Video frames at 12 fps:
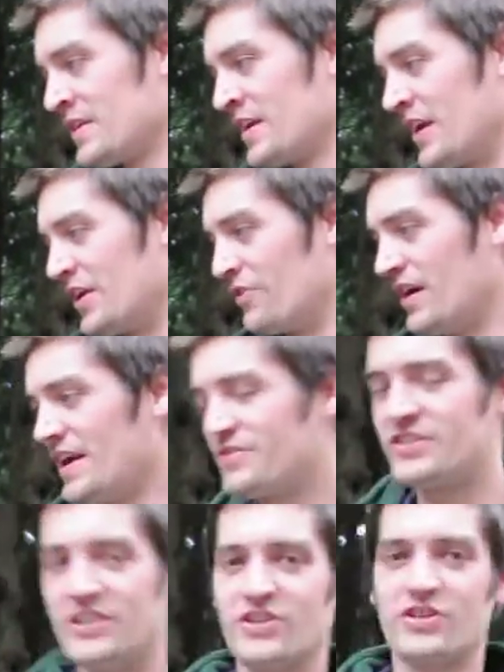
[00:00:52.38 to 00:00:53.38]
It arrives
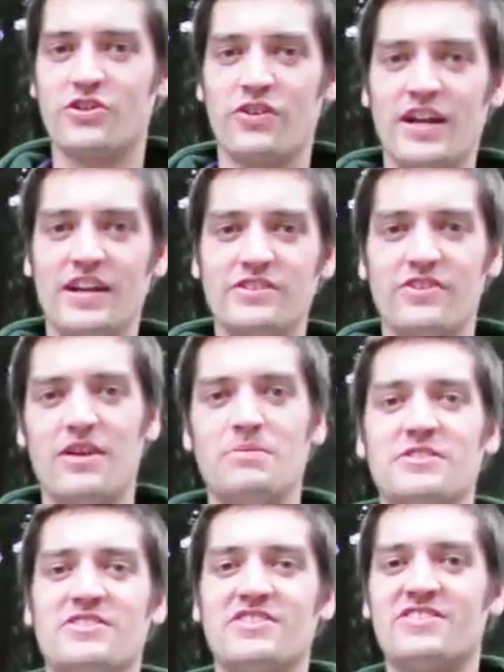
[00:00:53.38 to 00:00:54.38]
here green, so that
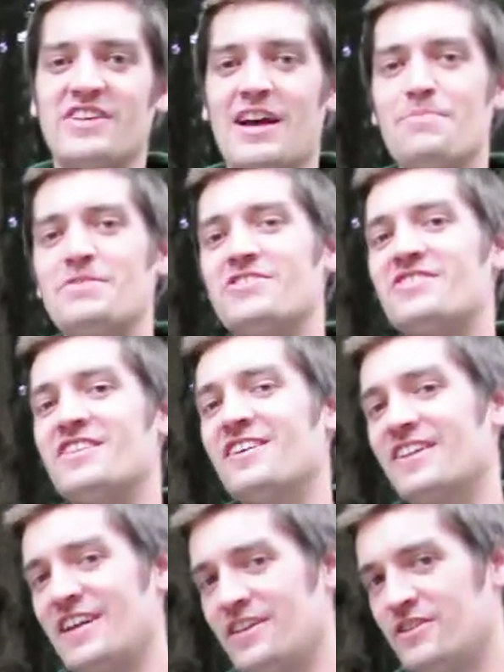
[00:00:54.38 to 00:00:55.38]
means the sap is
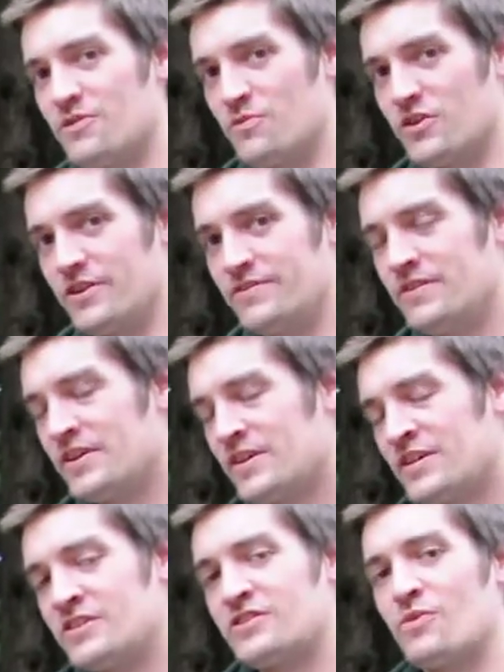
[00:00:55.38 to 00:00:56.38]
still in the wood.
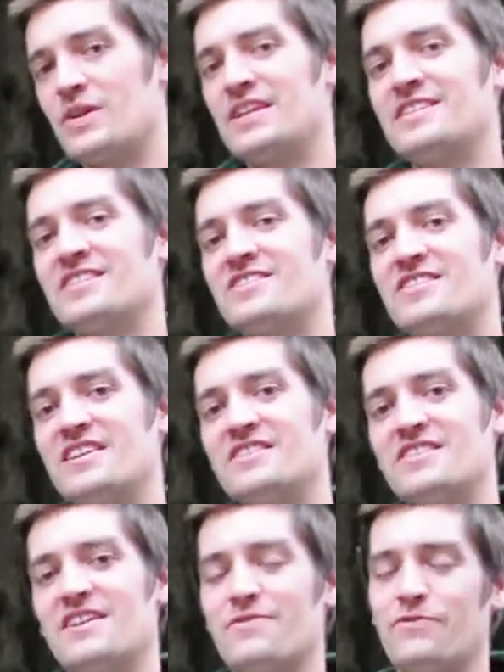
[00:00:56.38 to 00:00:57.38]
So we need to
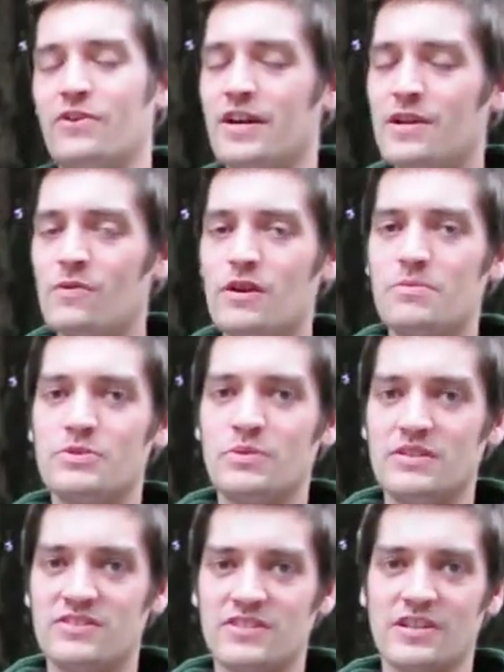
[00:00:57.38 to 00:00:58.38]
season it for anywhere
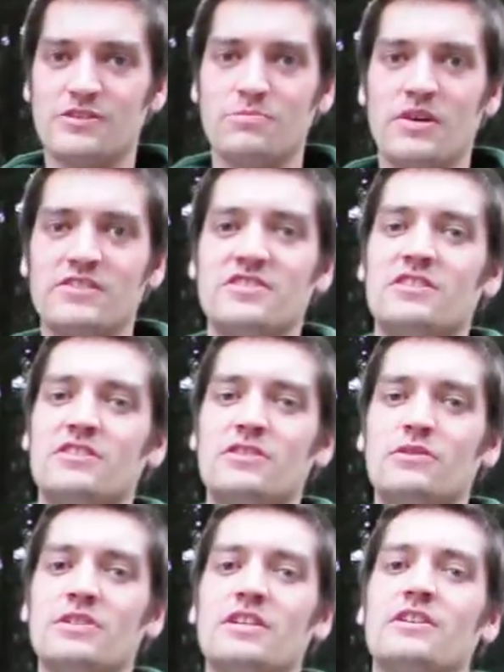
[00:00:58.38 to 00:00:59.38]
between 6 months and
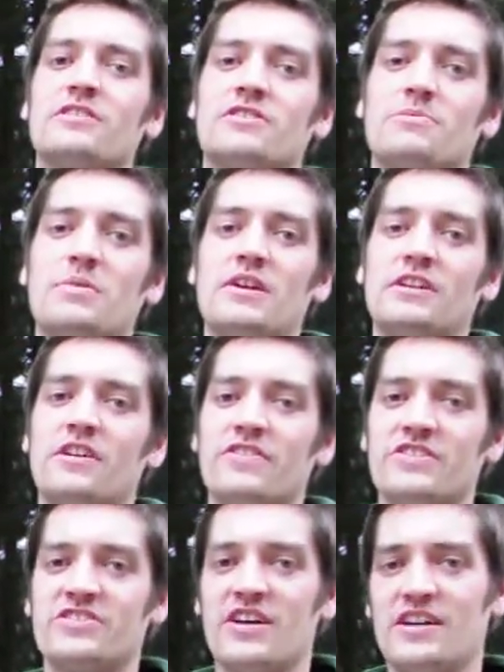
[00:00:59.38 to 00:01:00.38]
2 years, depending on the
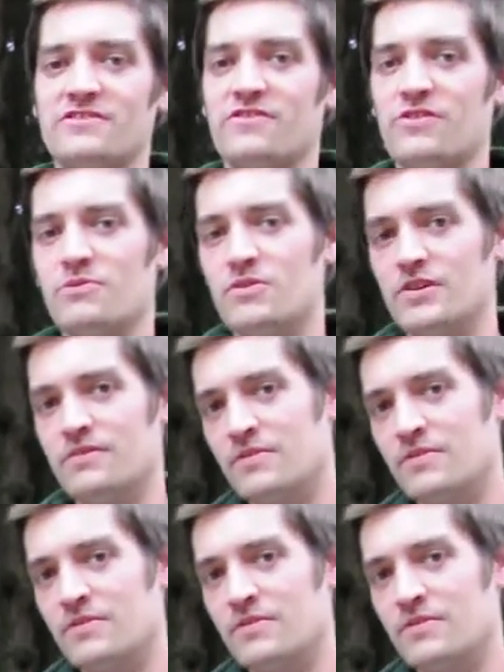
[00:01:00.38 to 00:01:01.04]
size of the wood.